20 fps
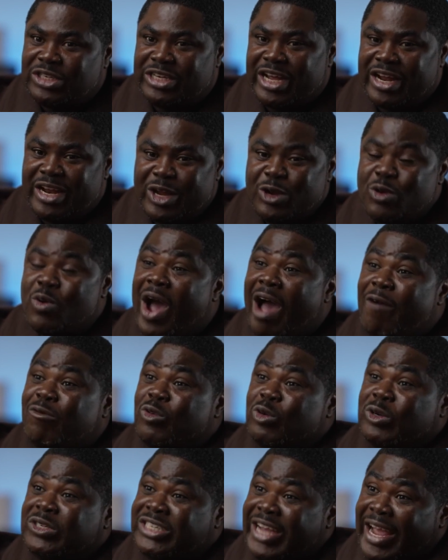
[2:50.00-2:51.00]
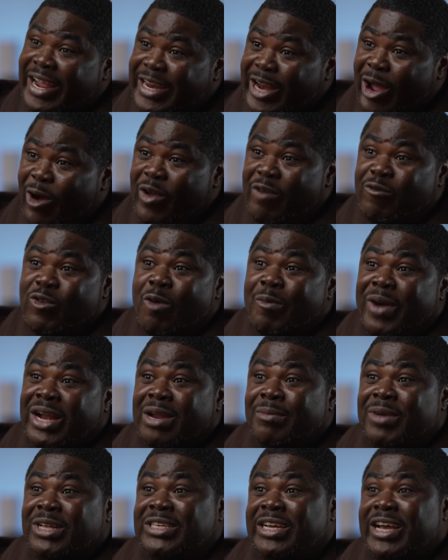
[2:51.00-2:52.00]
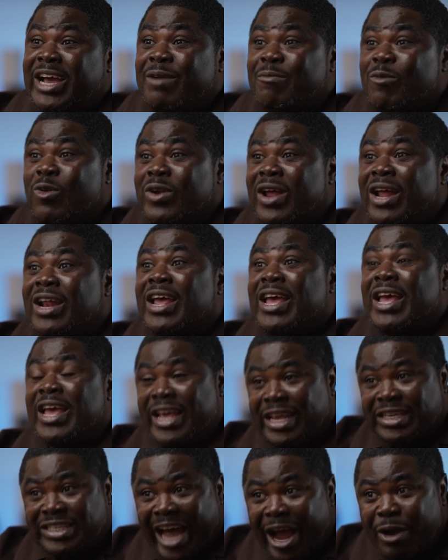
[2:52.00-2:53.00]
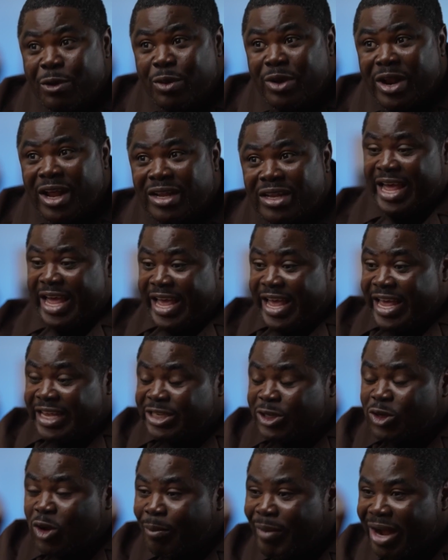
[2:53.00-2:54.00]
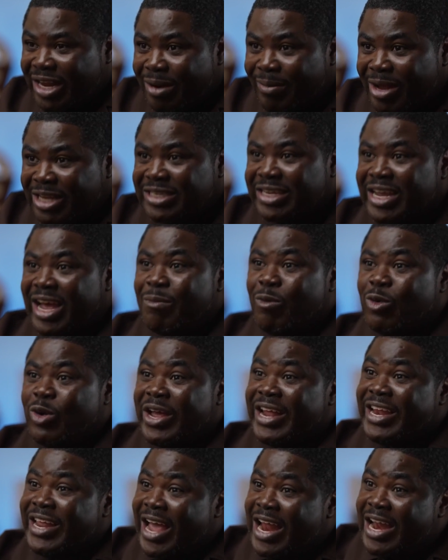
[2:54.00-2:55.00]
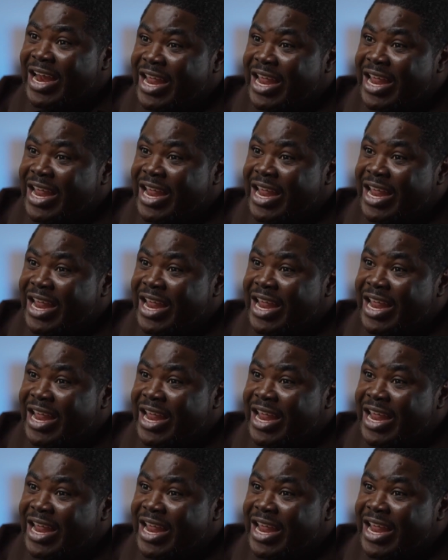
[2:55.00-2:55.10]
fields such as applied mathematics, applied physics, geohydrology, and